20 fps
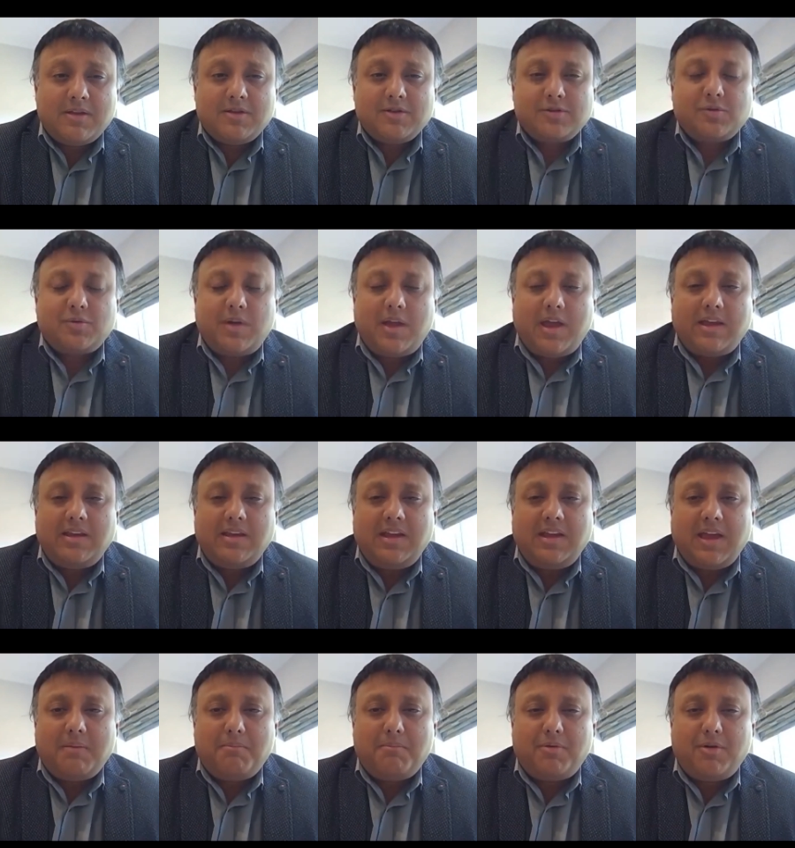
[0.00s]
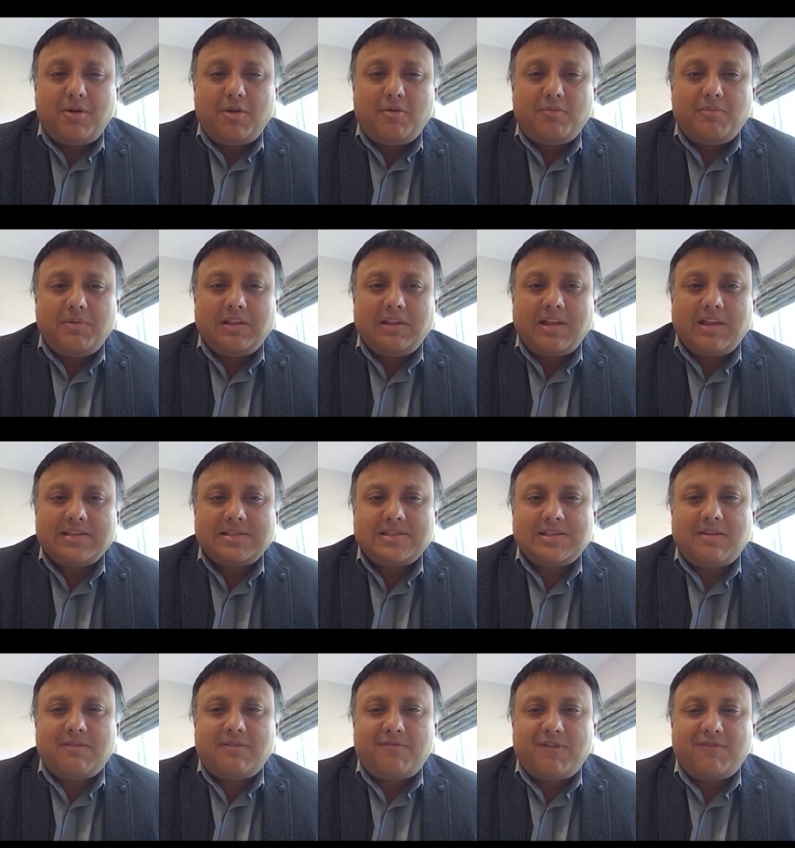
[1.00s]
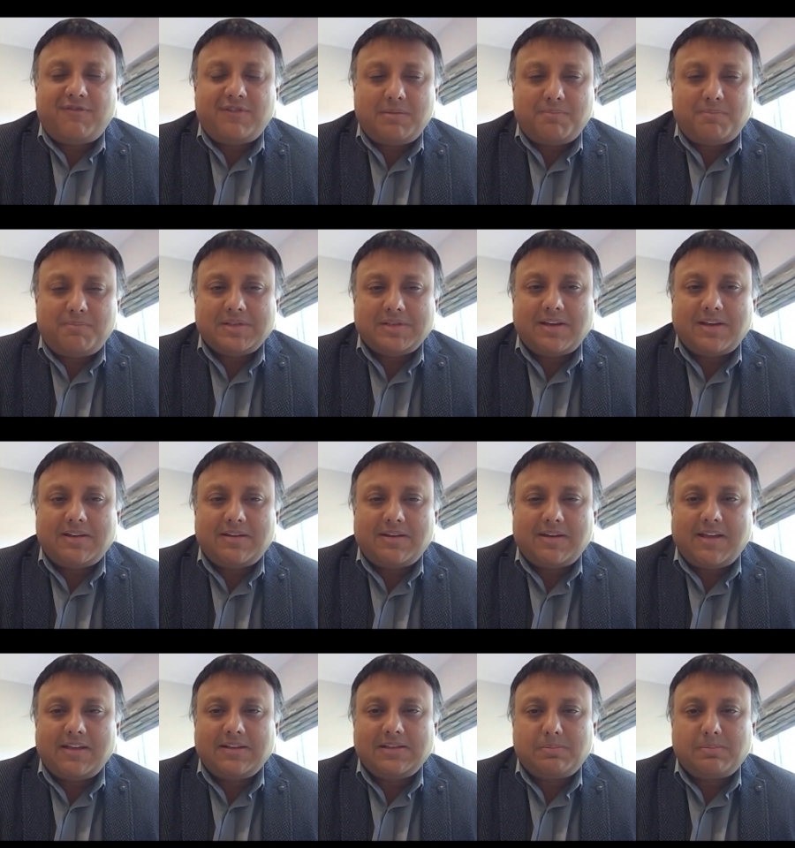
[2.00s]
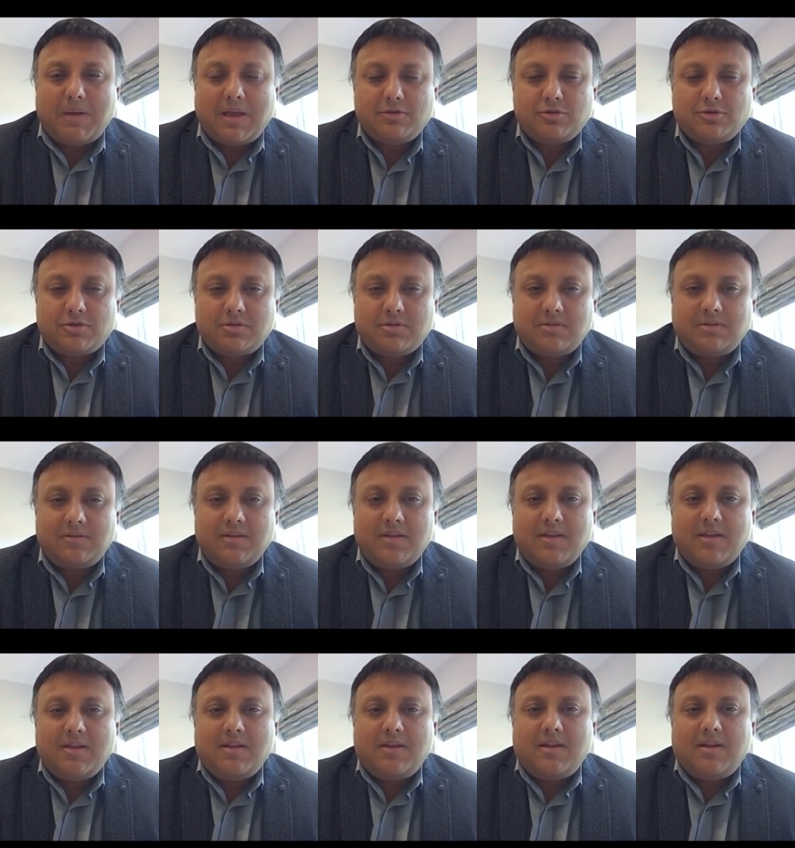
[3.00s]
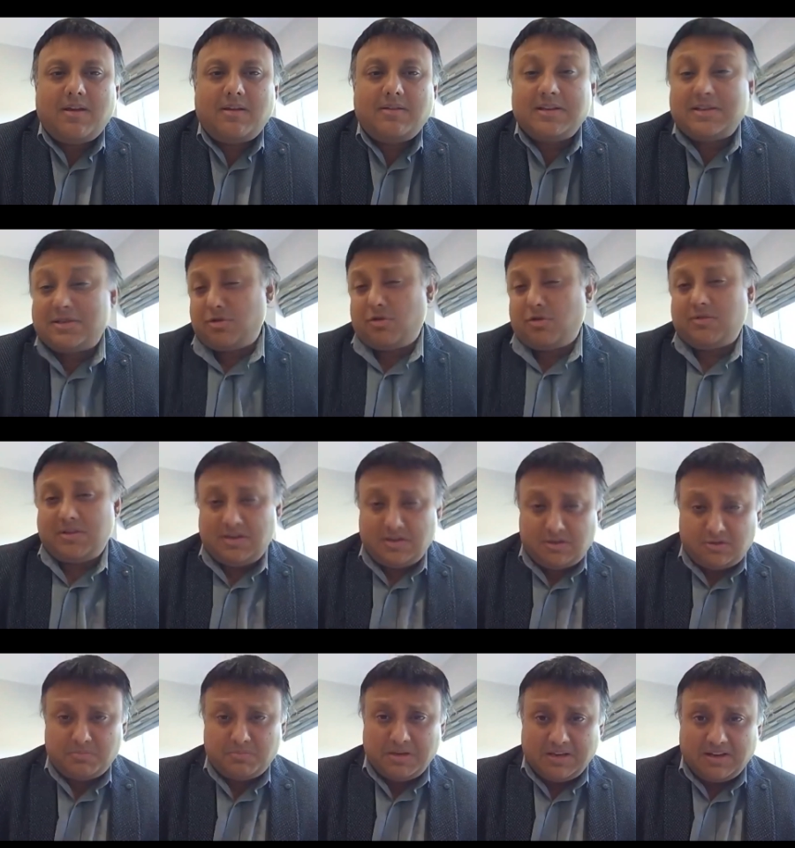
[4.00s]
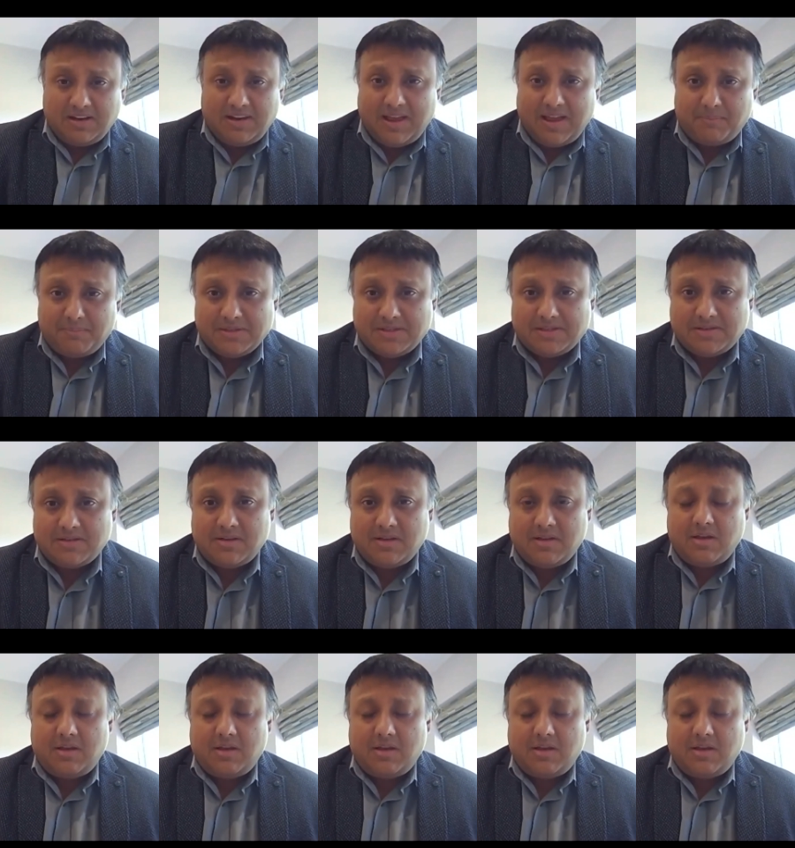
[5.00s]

So any embryo with less than 50% expansion does not need to be collapsed.